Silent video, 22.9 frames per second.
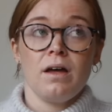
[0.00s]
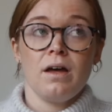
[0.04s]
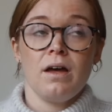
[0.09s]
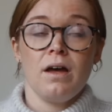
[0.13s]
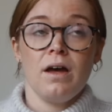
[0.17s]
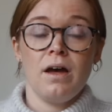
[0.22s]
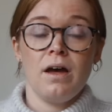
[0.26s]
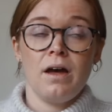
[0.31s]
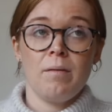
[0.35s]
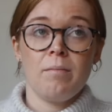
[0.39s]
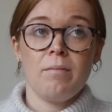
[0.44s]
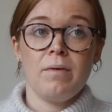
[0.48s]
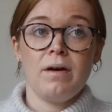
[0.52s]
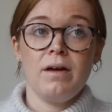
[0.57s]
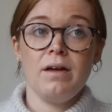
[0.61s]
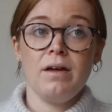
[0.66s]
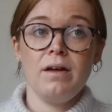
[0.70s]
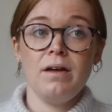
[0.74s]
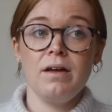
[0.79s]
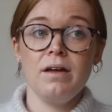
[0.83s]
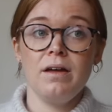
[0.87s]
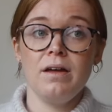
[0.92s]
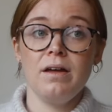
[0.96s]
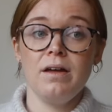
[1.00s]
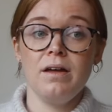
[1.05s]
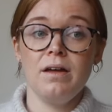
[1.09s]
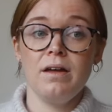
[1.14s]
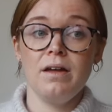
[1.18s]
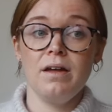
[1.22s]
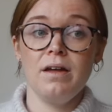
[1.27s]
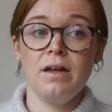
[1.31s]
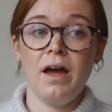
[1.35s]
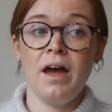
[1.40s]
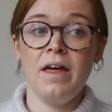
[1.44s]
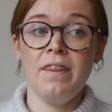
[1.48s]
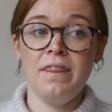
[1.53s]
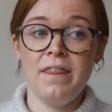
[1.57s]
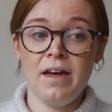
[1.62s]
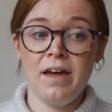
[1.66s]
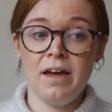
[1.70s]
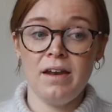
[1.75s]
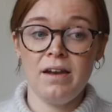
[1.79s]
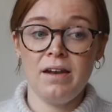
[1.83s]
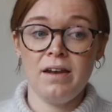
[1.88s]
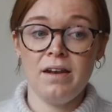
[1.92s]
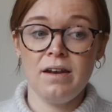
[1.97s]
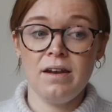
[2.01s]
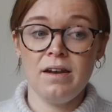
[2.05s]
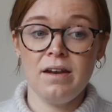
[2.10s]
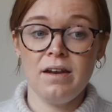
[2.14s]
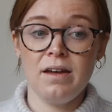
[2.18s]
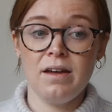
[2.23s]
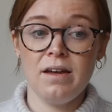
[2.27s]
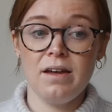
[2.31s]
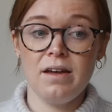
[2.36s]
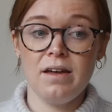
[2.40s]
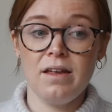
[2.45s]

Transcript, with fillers: And then